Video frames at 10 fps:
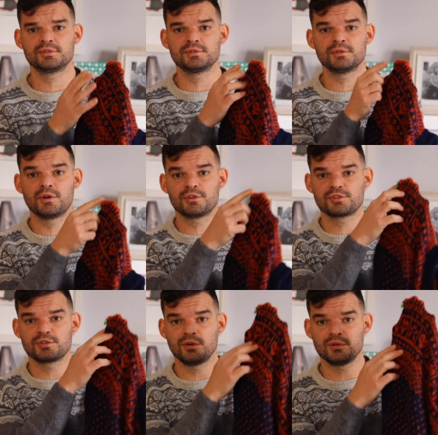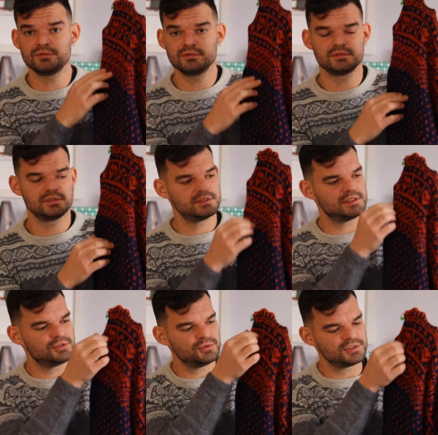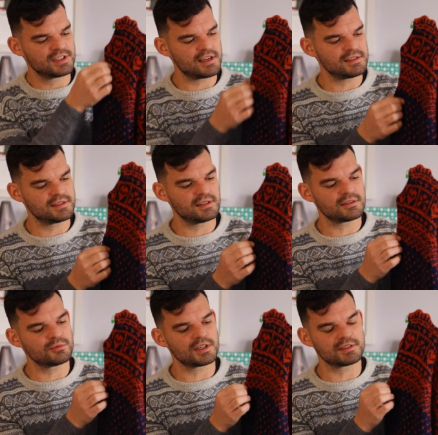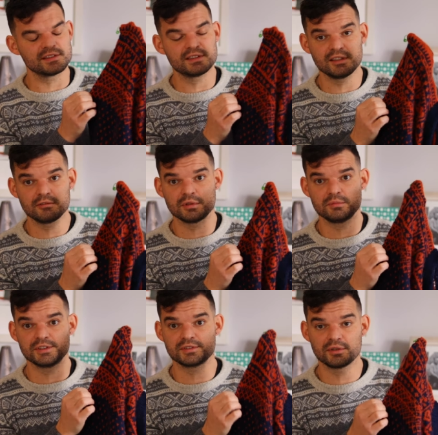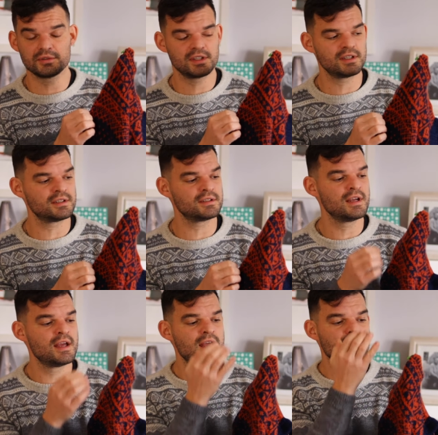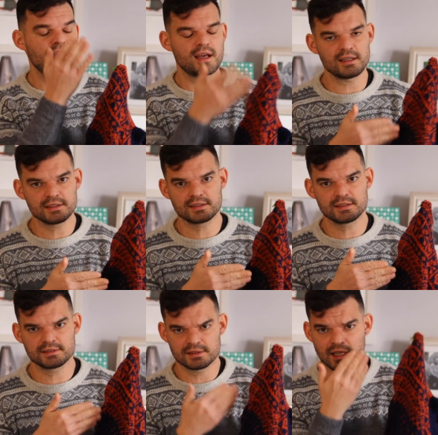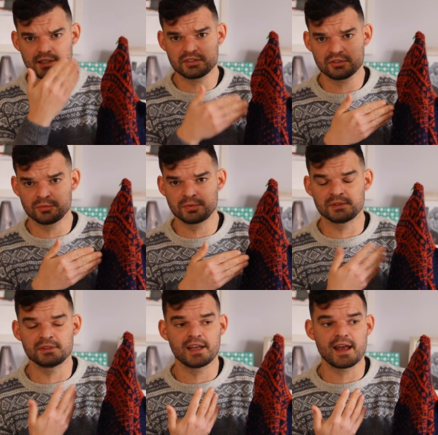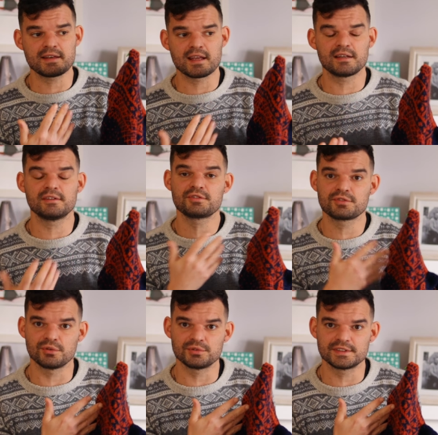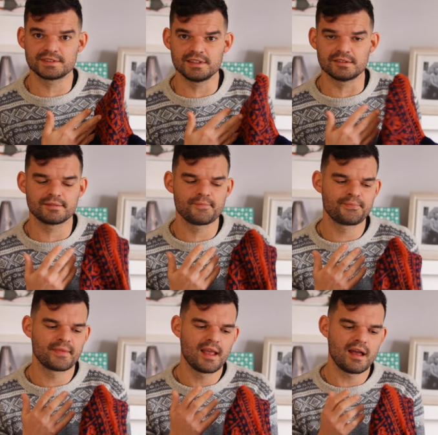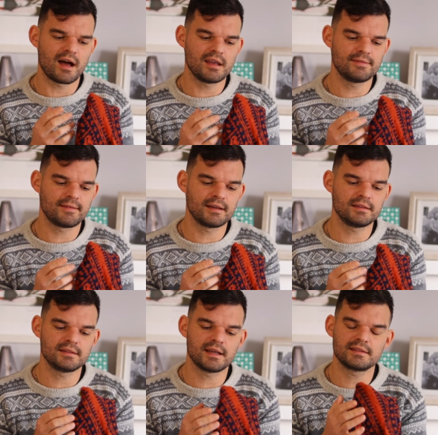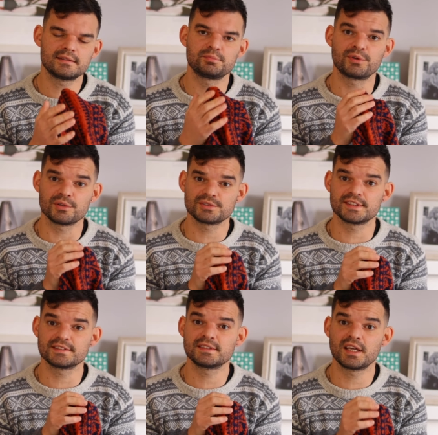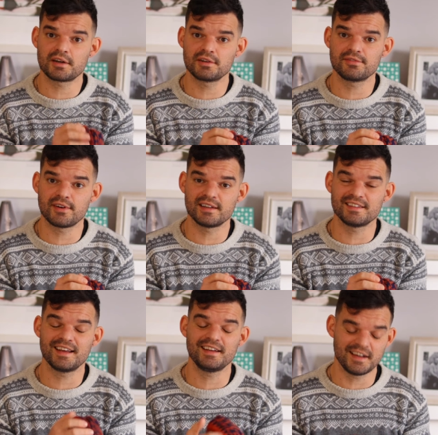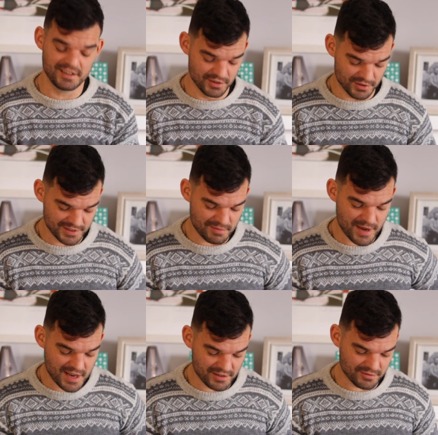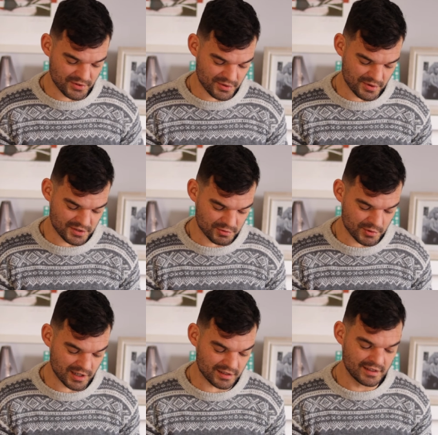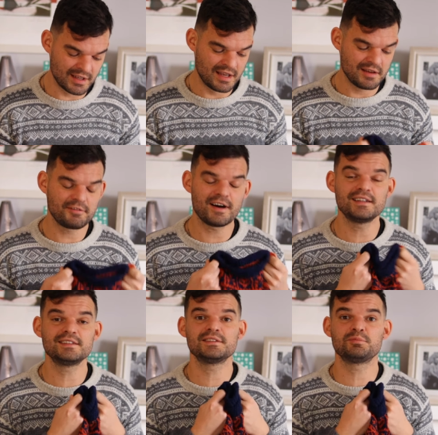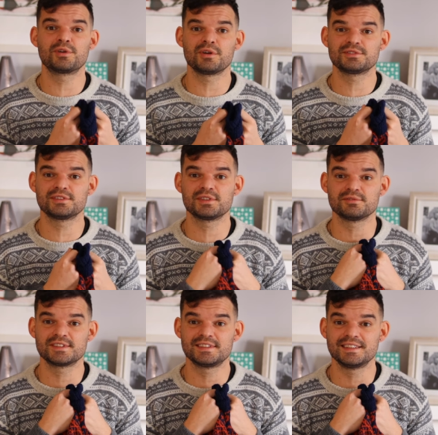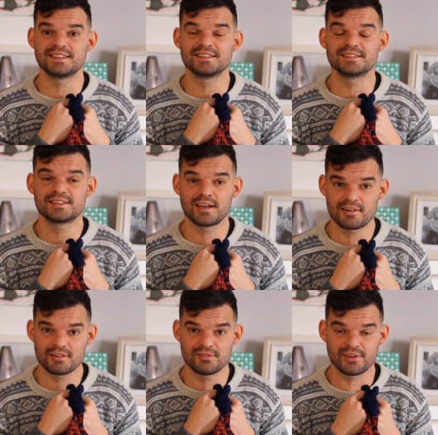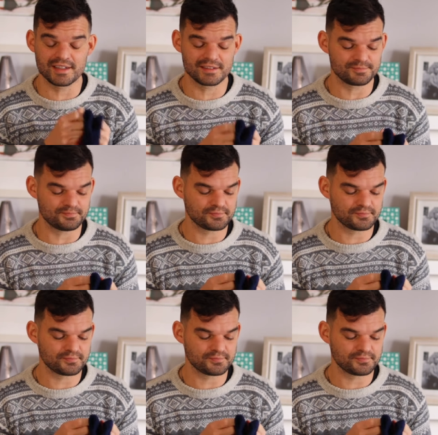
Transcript: to sew the two sides here where the sleeve will be sewn in, cut, slash it open and then sew the sleeve. I find that process terrifying and I know that many of you as well find the process of steeking terrifying.